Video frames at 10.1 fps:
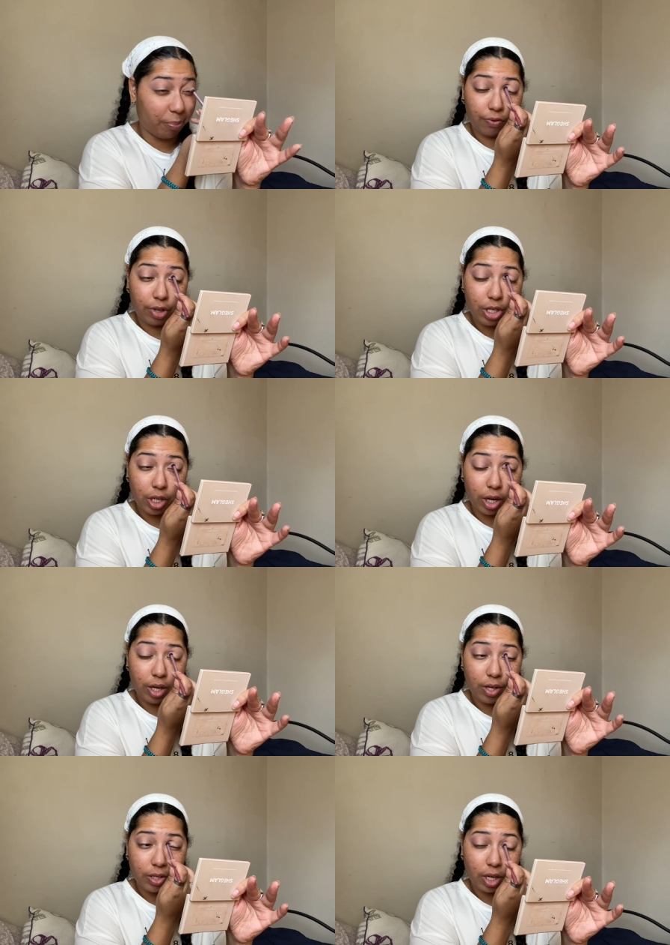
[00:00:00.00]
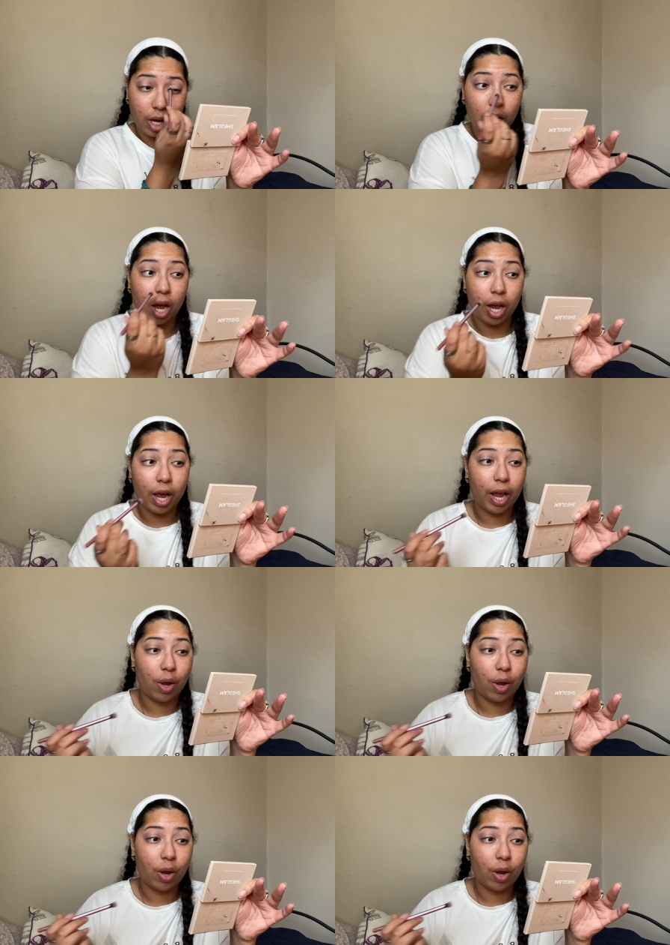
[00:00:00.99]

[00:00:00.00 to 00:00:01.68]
For starters, I